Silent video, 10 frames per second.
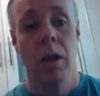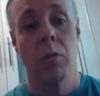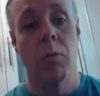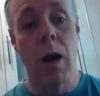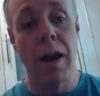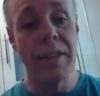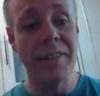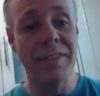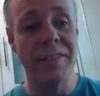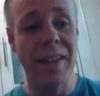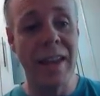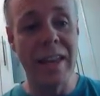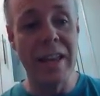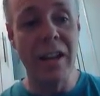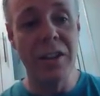Why does it say
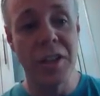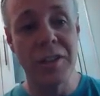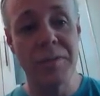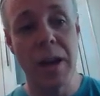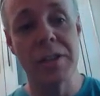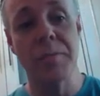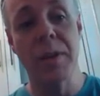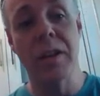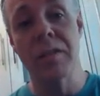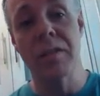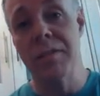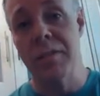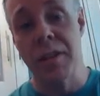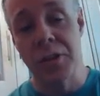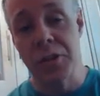English and Spanish?
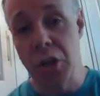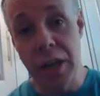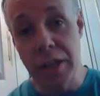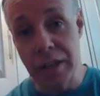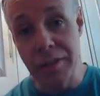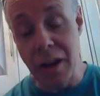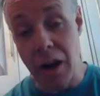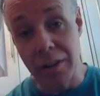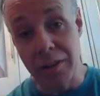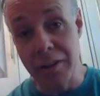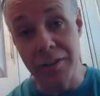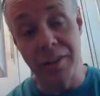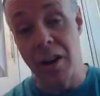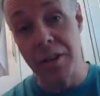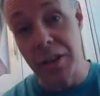Because Chinese characters
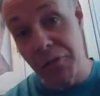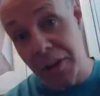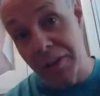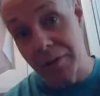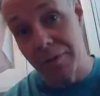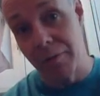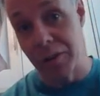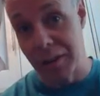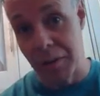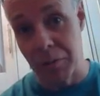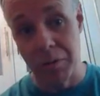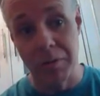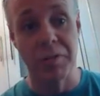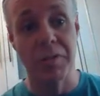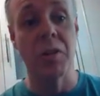are different, for example.
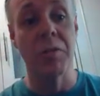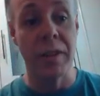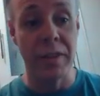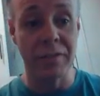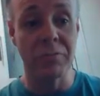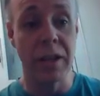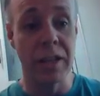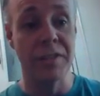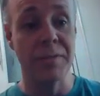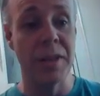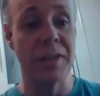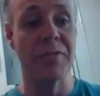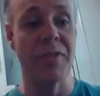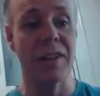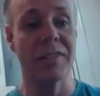So that's why it
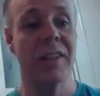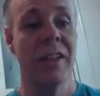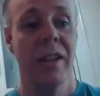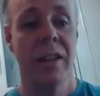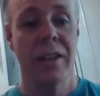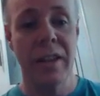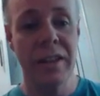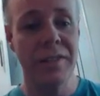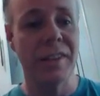specifies. Then it